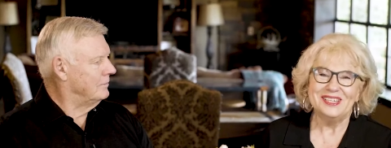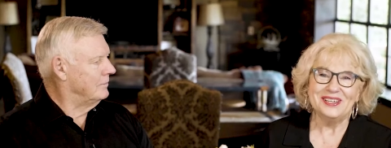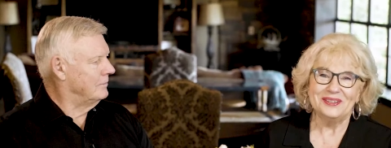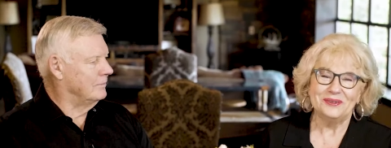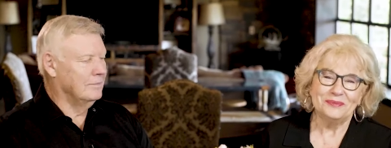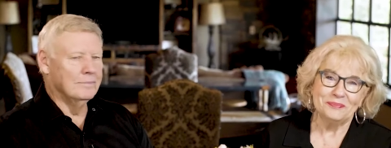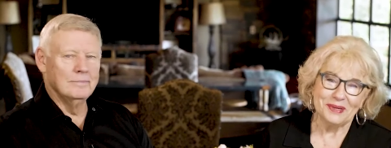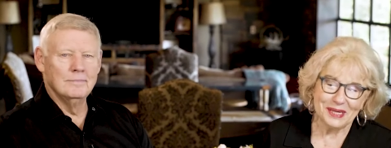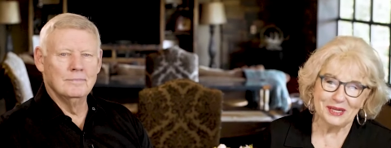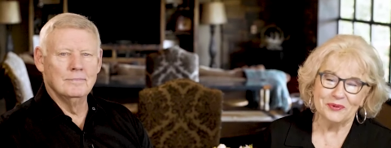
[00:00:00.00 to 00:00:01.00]
Speaker 1: to
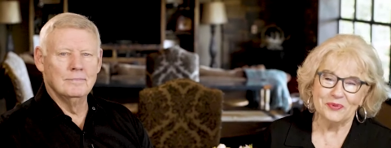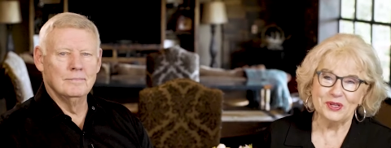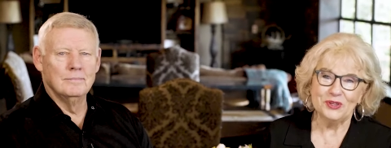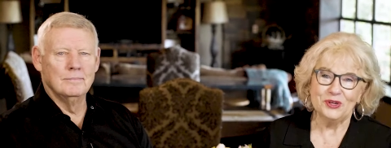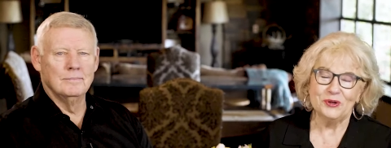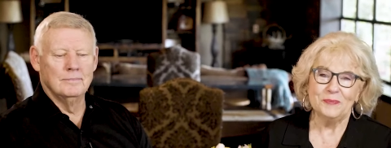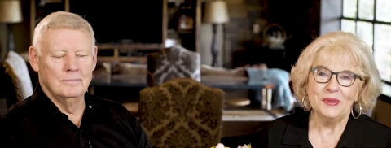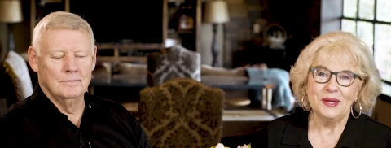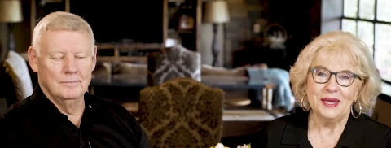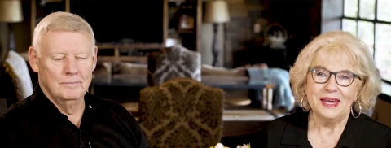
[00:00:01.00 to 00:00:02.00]
be here with you
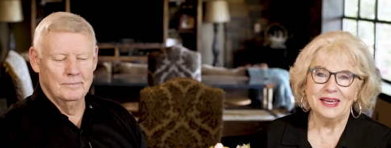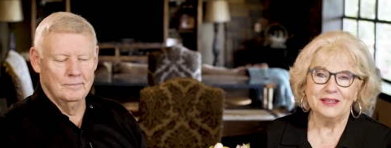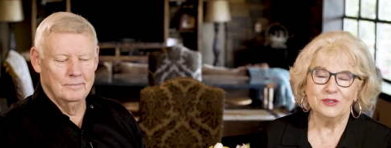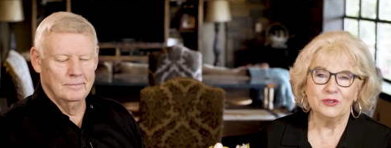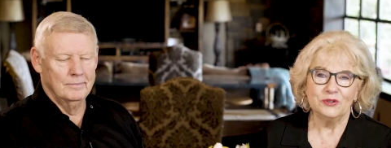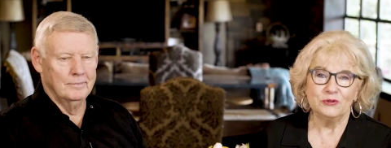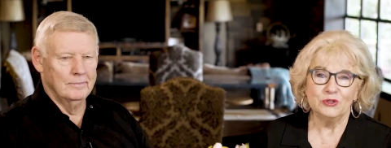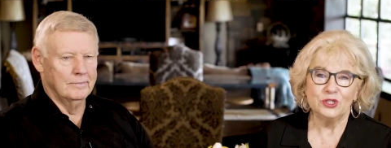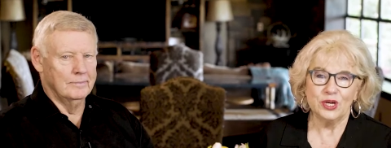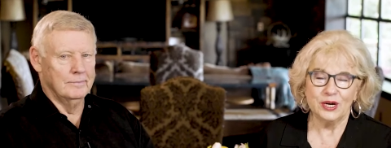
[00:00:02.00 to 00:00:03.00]
and to
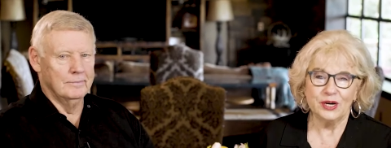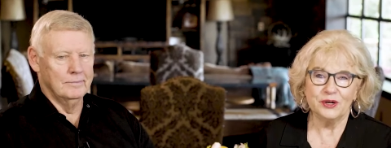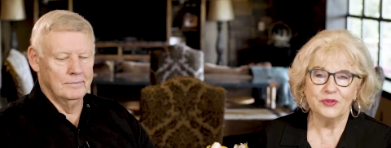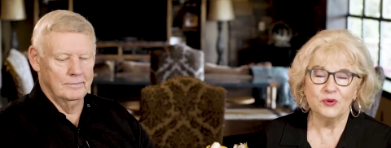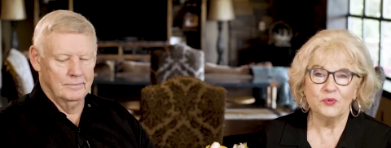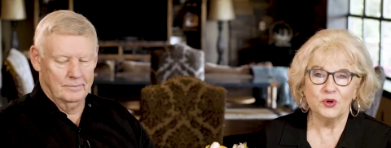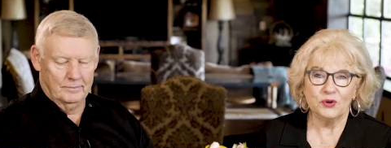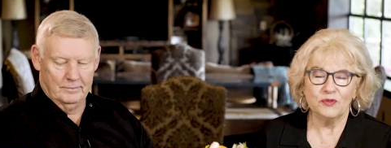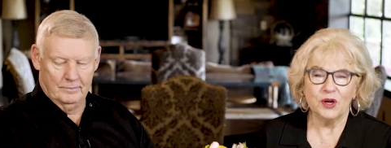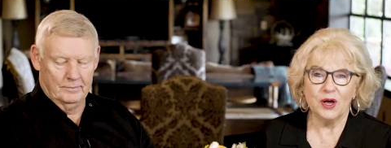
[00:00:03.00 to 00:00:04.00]
share the Word
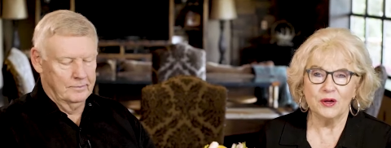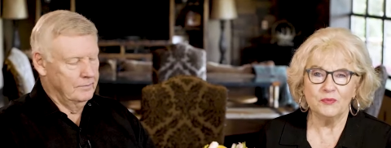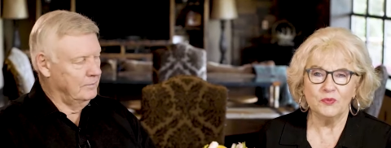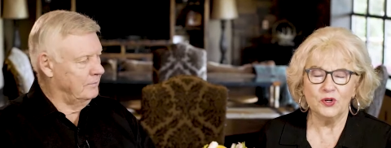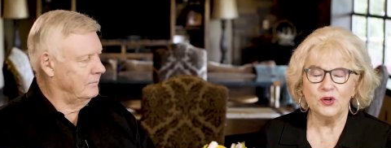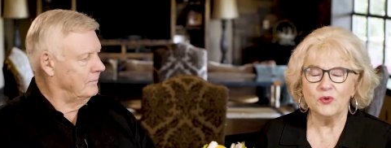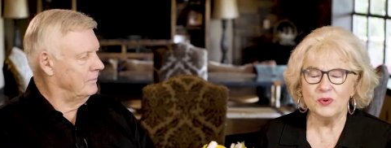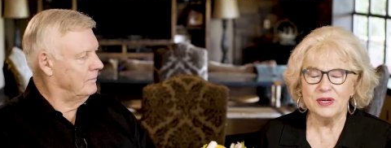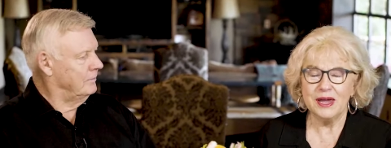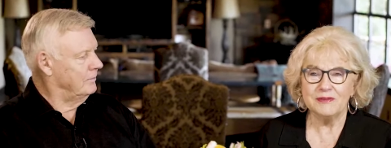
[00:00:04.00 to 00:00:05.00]
of God. You know,
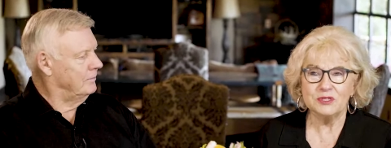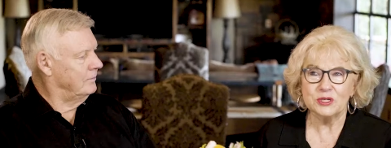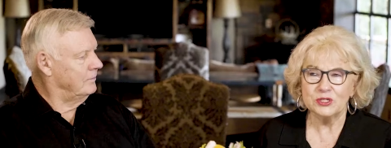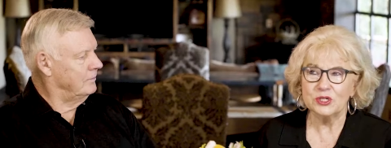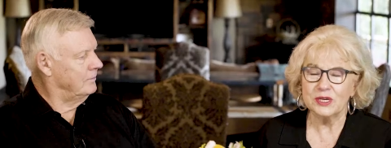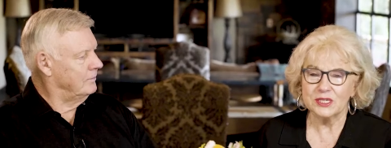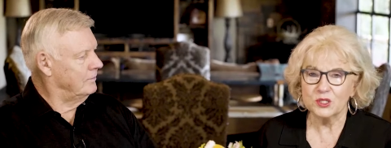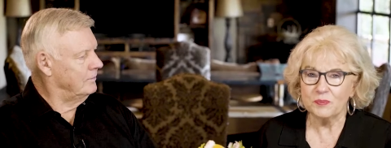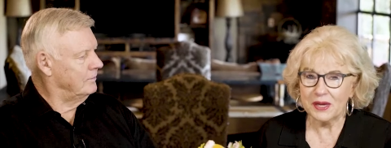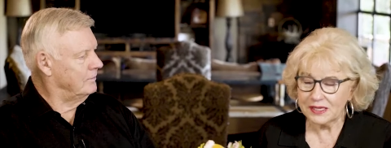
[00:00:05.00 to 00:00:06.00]
we have such an
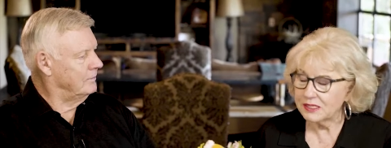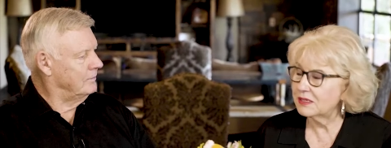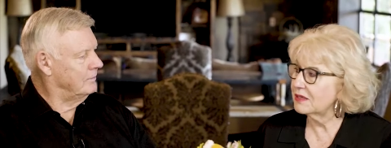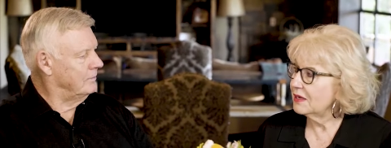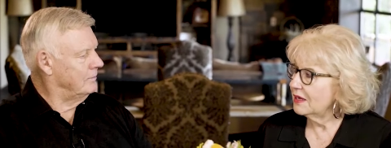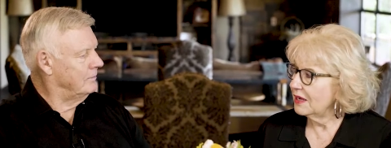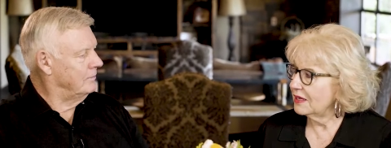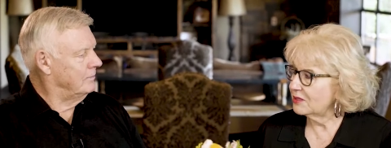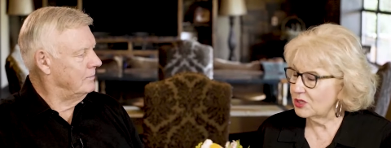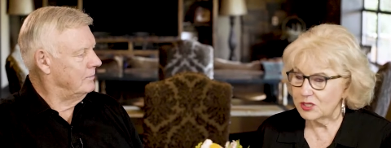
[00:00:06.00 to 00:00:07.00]
expectant
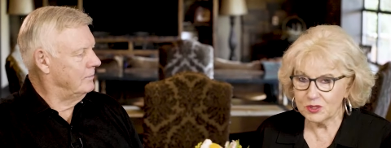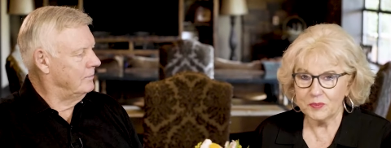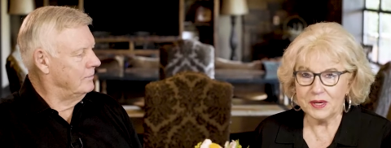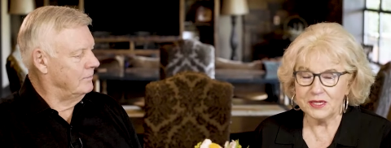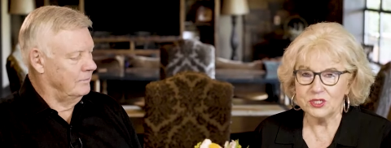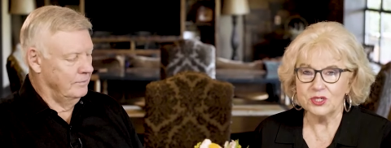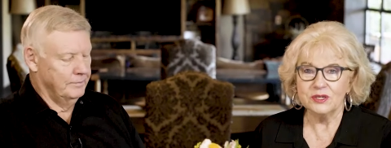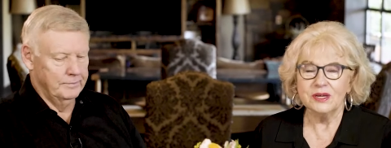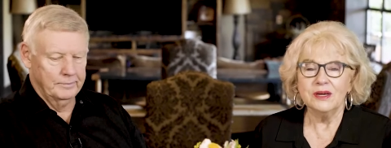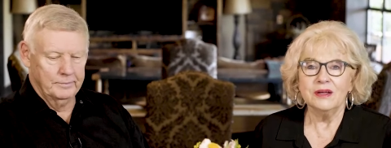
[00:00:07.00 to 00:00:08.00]

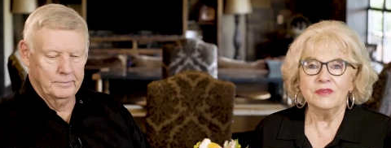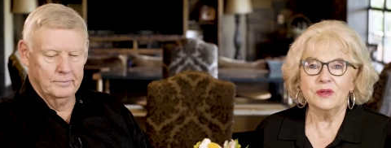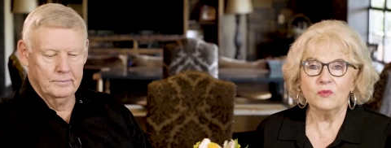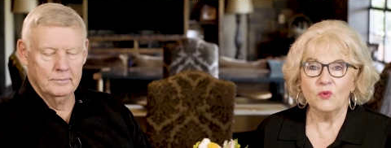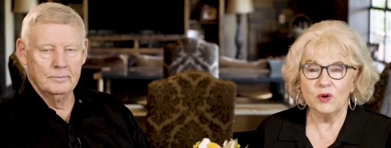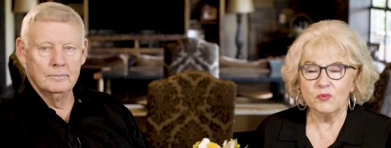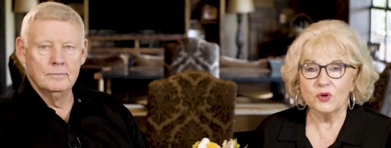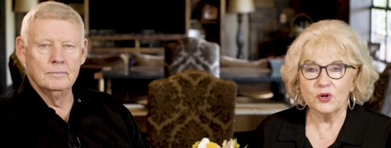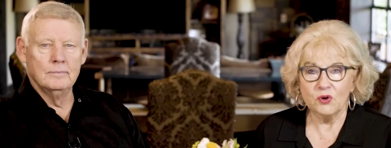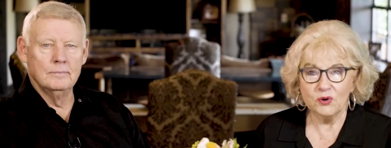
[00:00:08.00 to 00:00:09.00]
anticipation that what
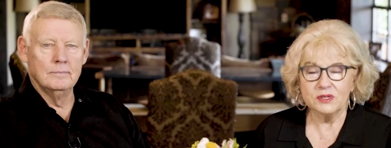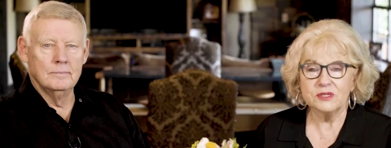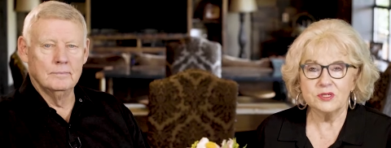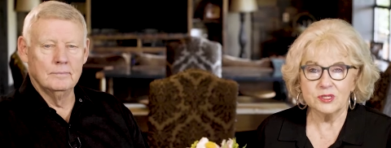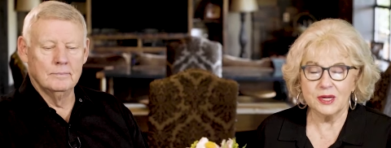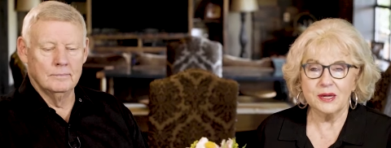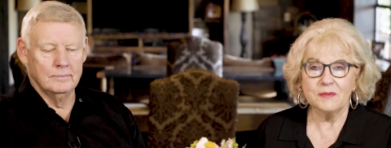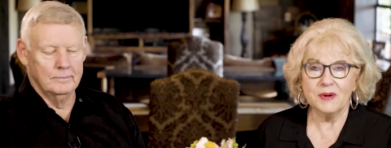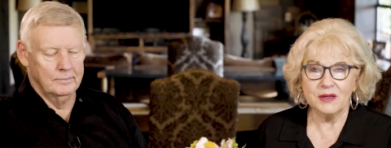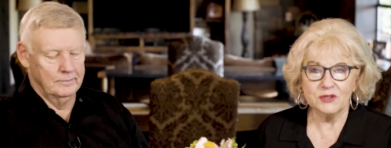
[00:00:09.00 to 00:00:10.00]
we're going to say
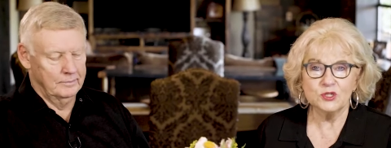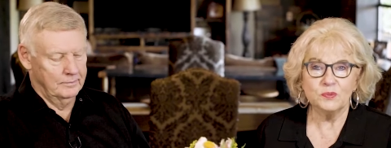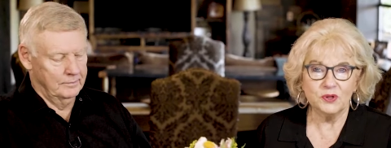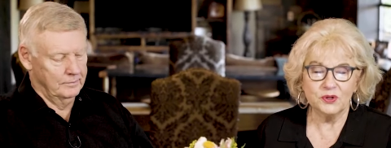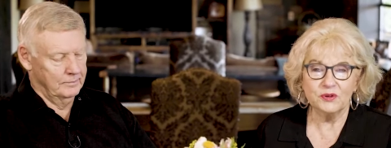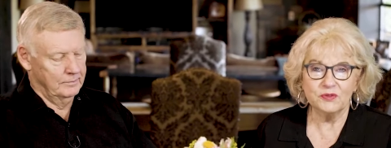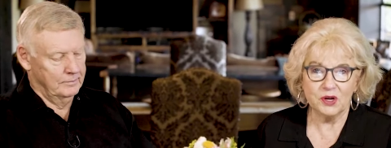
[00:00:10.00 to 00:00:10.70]
by the Spirit of